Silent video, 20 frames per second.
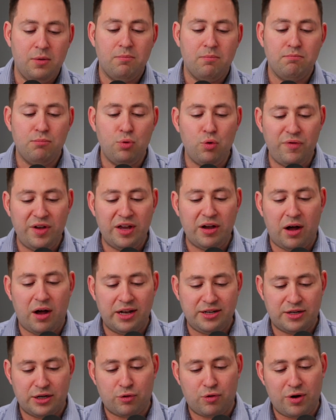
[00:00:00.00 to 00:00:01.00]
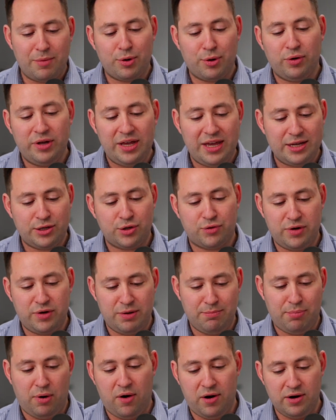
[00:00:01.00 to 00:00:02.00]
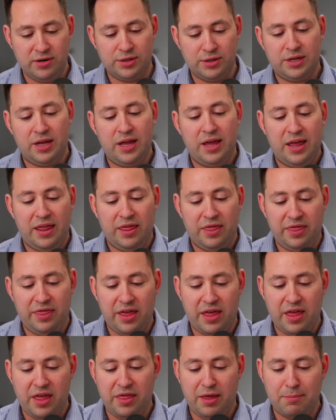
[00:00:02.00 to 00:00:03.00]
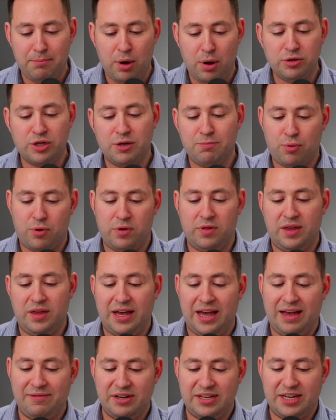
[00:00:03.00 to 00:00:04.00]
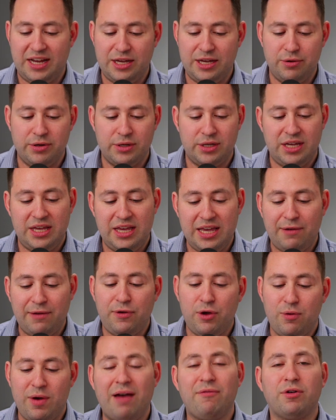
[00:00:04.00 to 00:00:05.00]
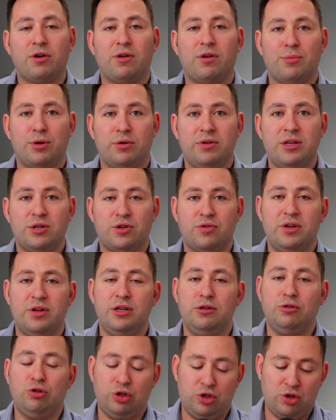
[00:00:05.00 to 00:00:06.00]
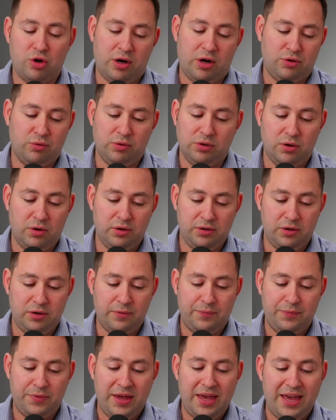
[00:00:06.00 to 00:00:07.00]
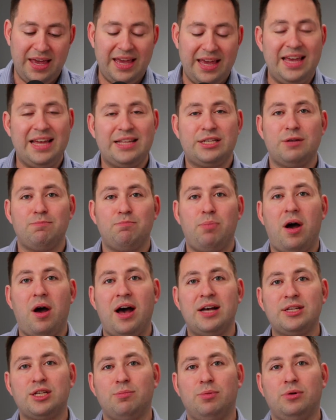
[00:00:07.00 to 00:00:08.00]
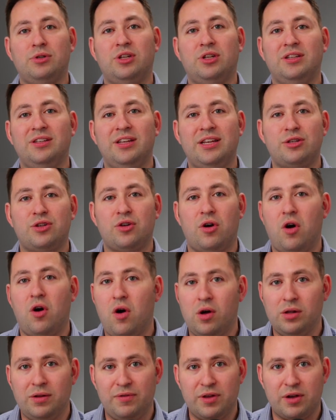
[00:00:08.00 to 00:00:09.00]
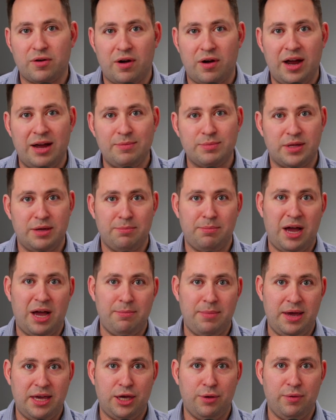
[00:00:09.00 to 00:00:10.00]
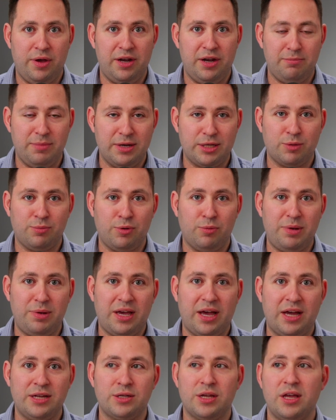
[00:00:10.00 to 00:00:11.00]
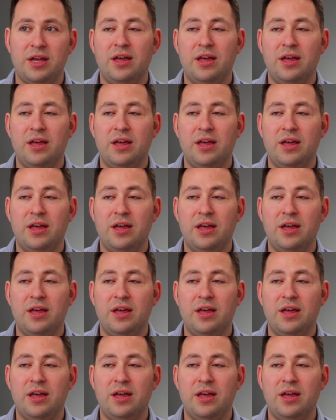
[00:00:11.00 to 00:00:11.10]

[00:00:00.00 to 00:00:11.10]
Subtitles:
Moving on to criminal history bars, the most important thing I have to tell you is if you have a criminal history, you should talk to a lawyer. It's impossible to list all of the crimes that might make you inadmissible because